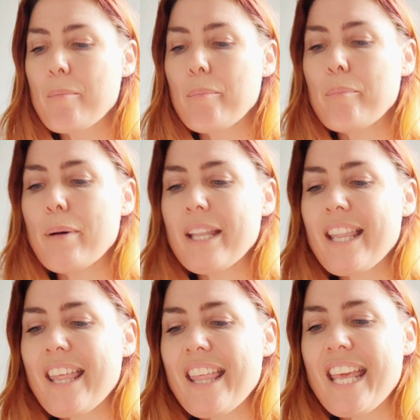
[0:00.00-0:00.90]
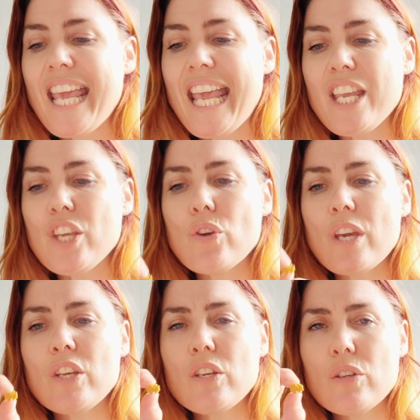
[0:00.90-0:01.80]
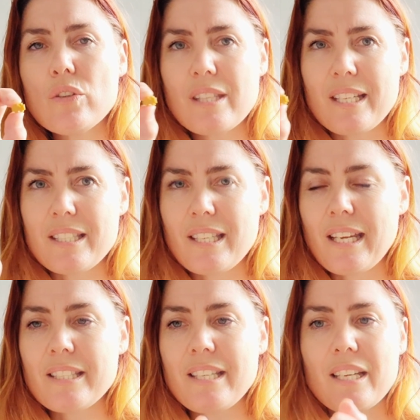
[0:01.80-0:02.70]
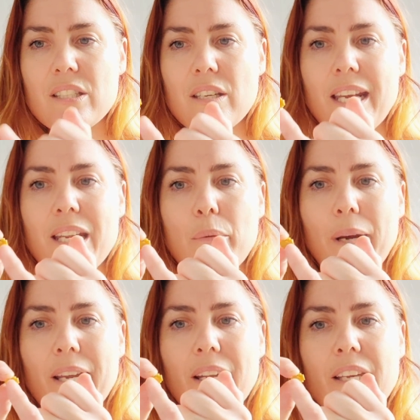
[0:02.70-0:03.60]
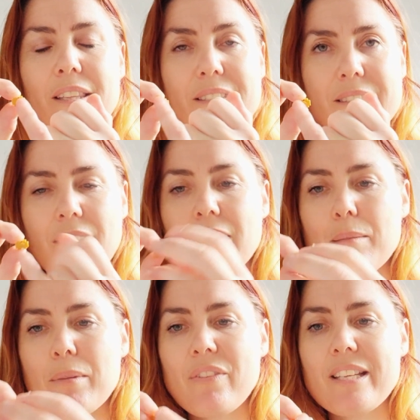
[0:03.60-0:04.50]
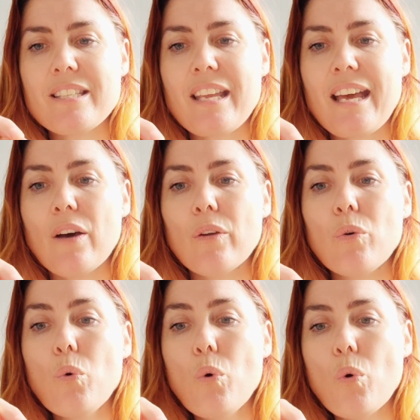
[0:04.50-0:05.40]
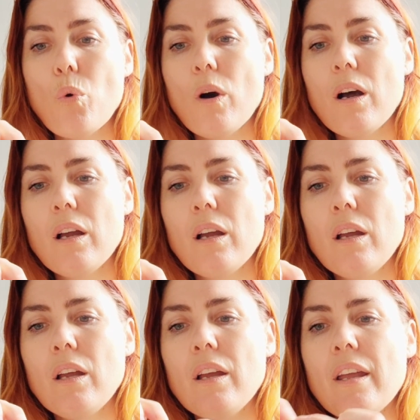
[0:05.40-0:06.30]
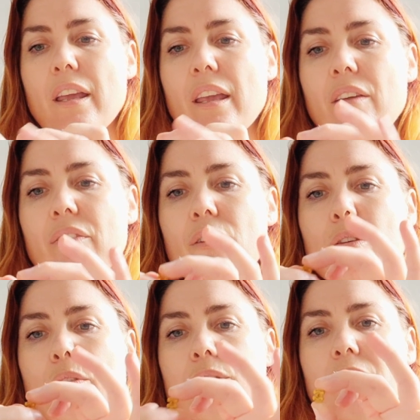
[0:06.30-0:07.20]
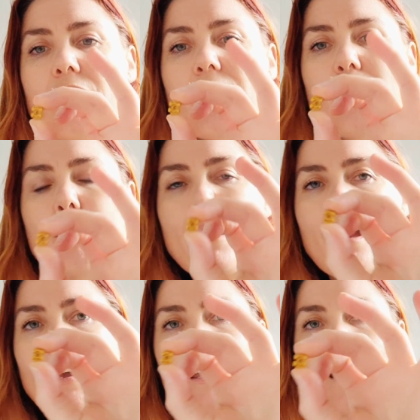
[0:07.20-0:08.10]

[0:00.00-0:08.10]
But you can use these to get texture anyway, like the stud can be facing out, or if you're using it at the back,